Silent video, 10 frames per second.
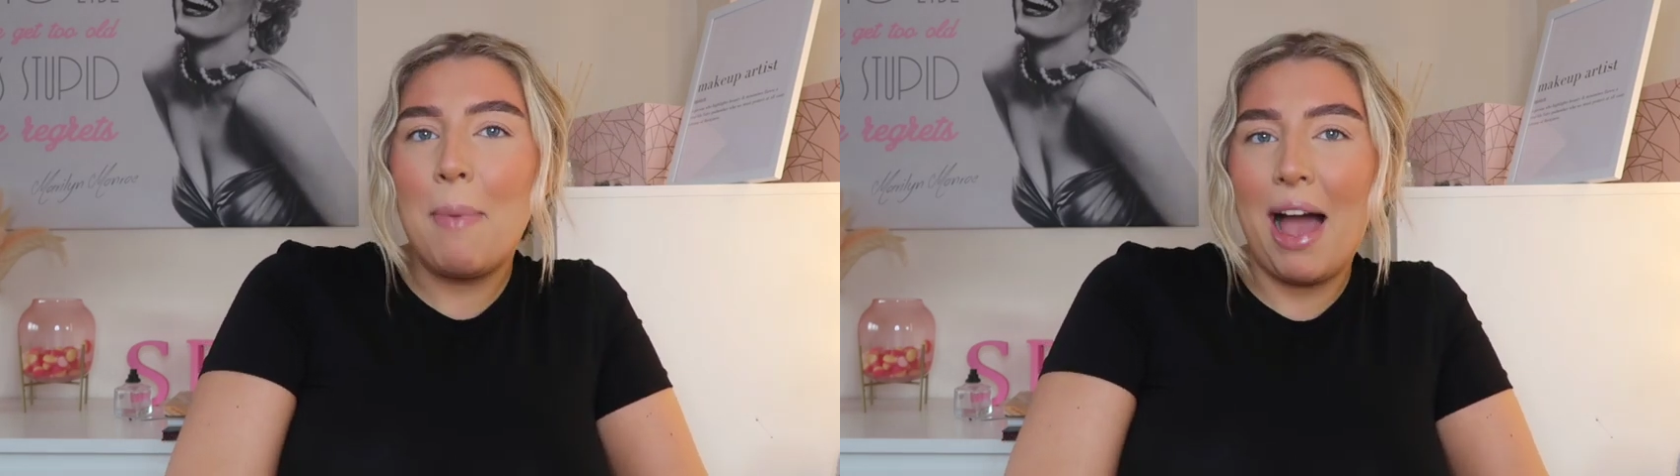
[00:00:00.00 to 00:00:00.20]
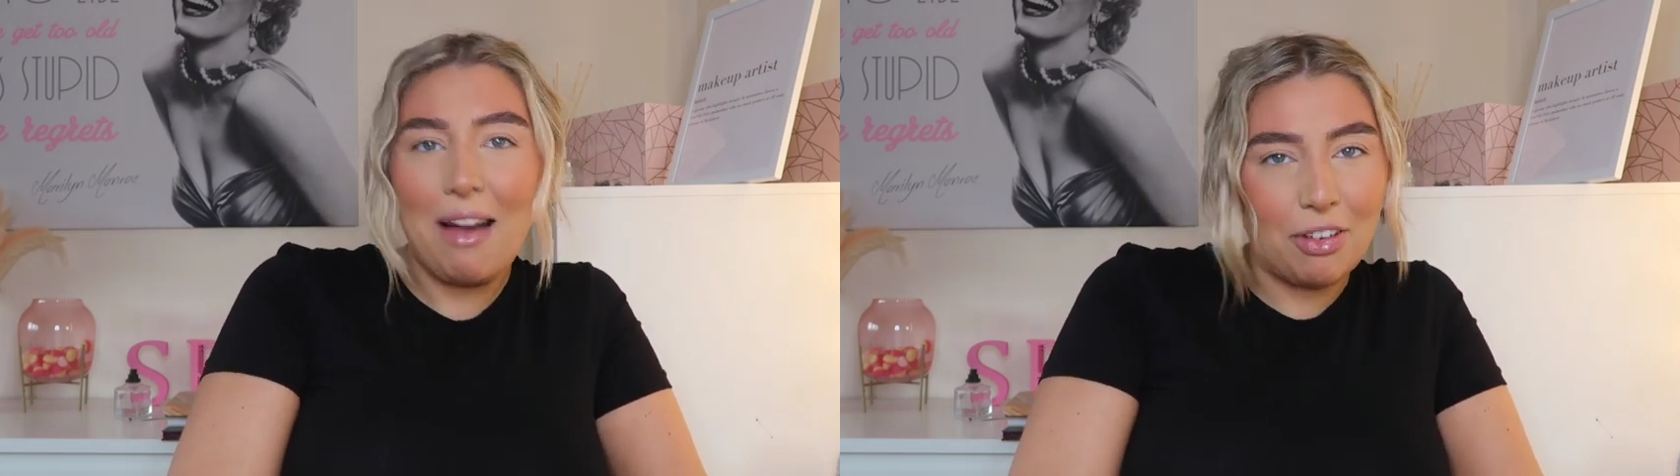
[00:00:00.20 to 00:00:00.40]

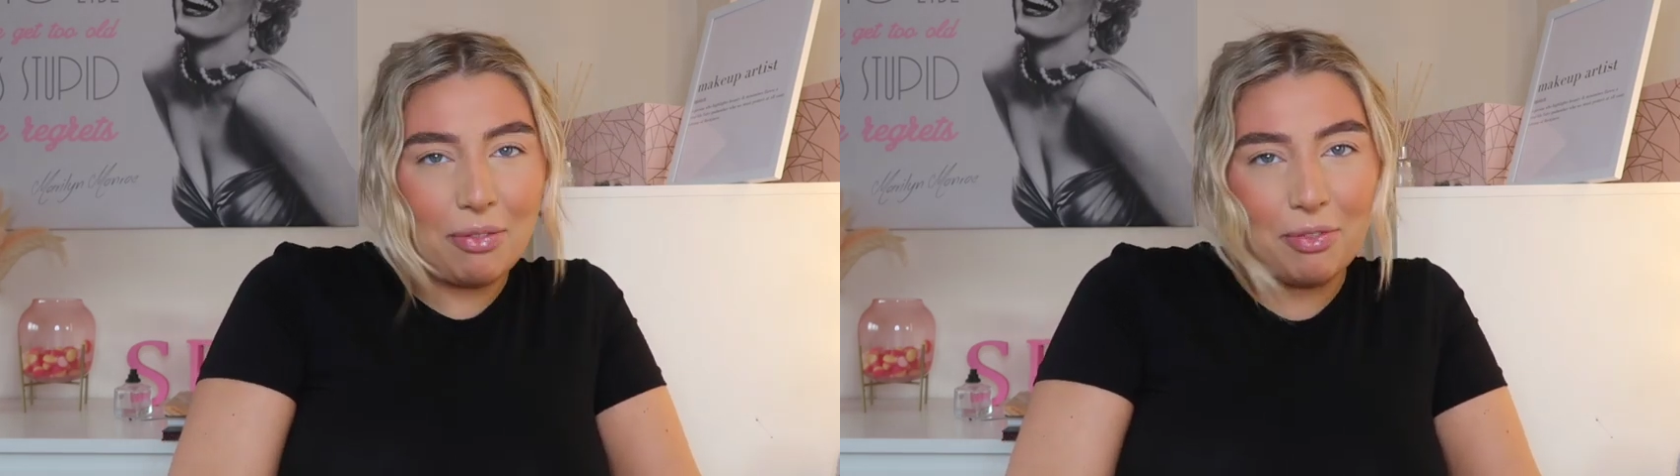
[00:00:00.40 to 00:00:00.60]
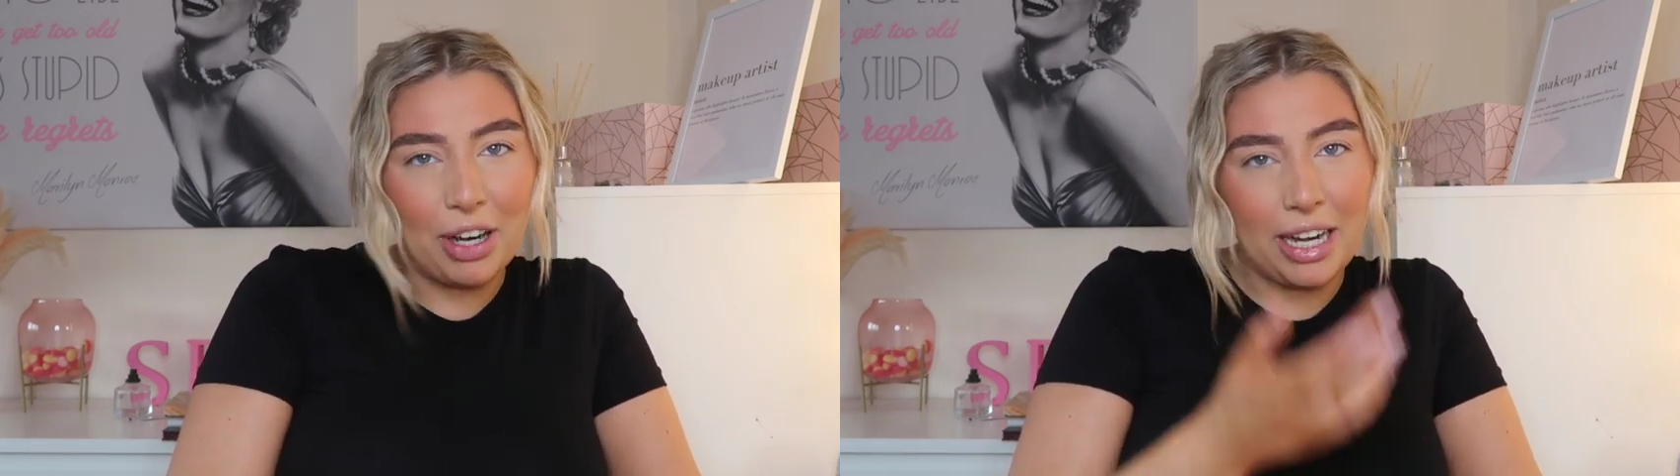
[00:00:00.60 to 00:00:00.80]

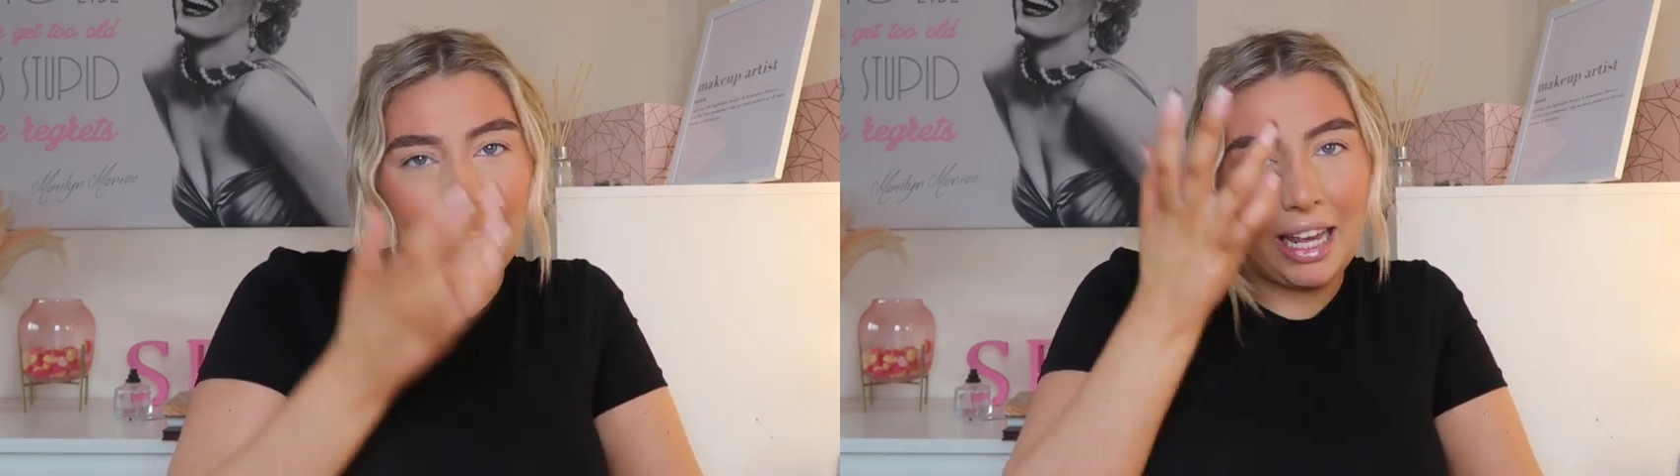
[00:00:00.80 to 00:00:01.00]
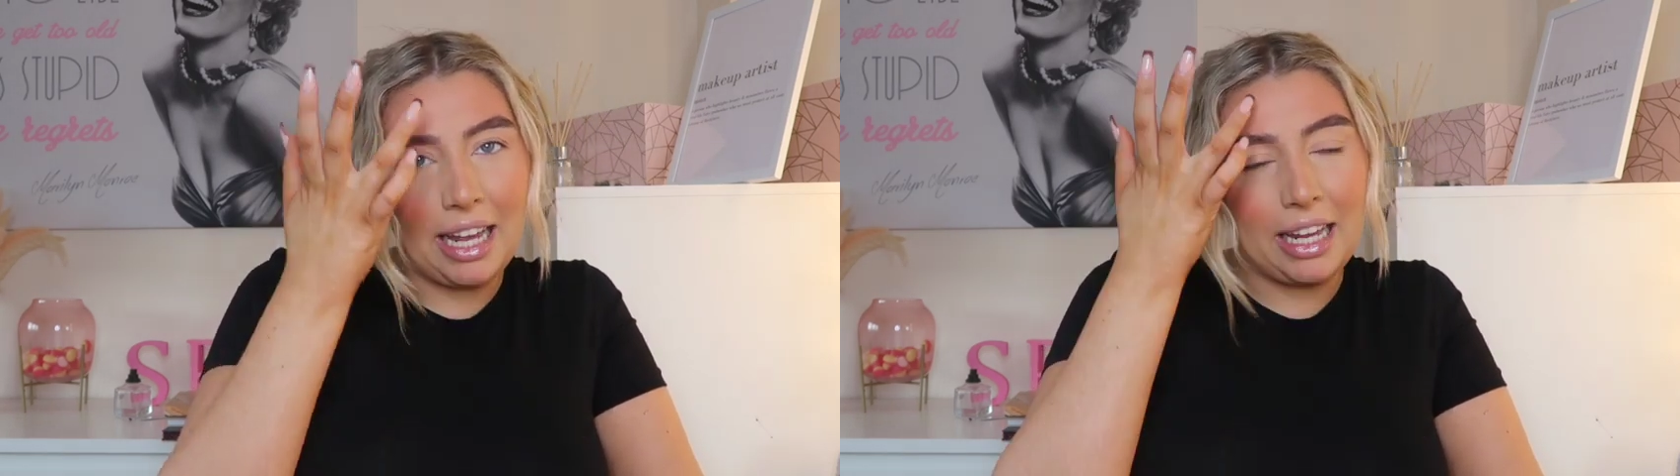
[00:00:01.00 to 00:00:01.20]
haven't
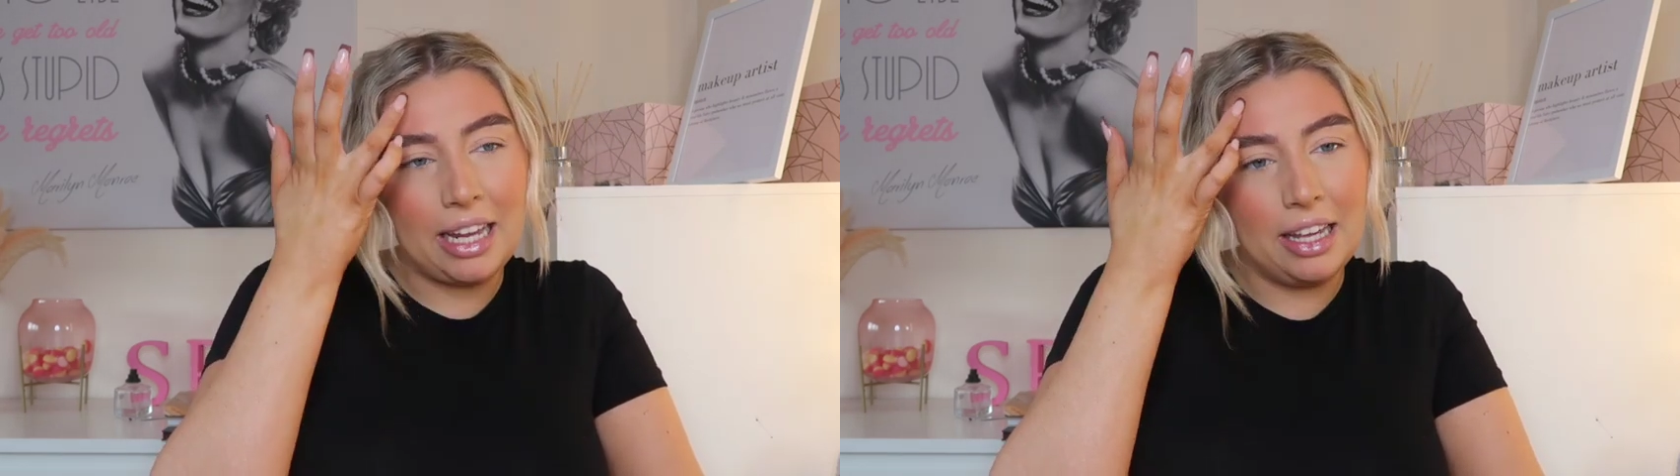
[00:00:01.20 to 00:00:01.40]
really,